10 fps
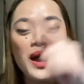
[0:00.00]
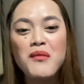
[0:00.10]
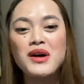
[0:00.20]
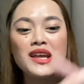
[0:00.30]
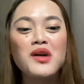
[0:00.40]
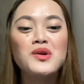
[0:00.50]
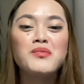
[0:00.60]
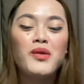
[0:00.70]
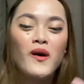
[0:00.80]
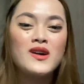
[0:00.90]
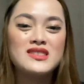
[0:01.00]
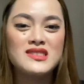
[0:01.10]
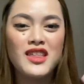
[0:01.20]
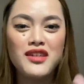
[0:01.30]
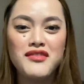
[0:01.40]
But I will post
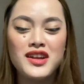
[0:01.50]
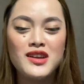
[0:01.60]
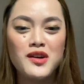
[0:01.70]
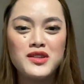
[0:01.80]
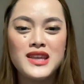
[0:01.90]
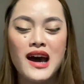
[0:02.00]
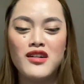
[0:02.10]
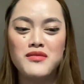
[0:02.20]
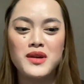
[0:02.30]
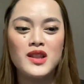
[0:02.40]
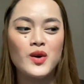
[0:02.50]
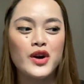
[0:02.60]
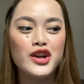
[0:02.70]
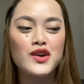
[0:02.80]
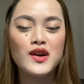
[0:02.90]
the video down below or
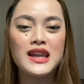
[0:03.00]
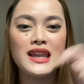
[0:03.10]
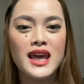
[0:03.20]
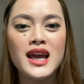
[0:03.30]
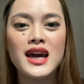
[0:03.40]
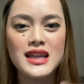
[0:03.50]
yung link